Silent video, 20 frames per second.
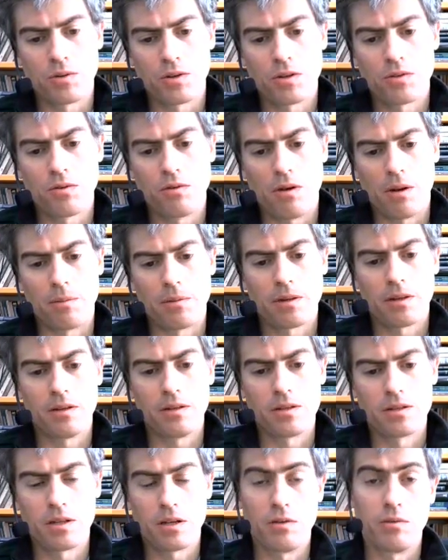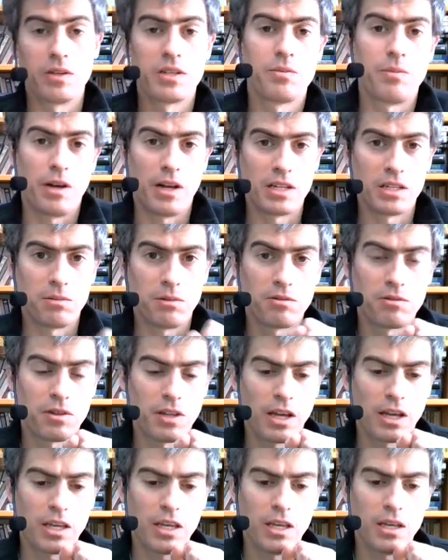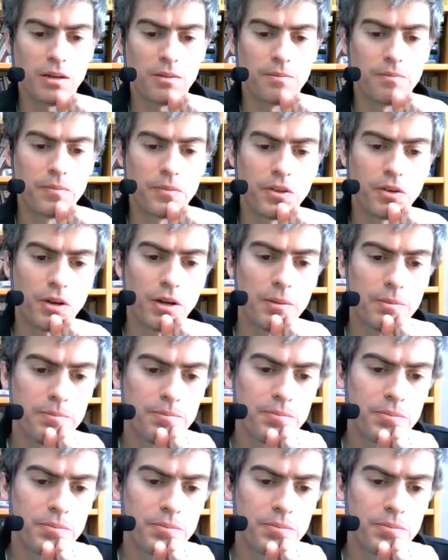the 3 replicas that are responsible for that key. Okay.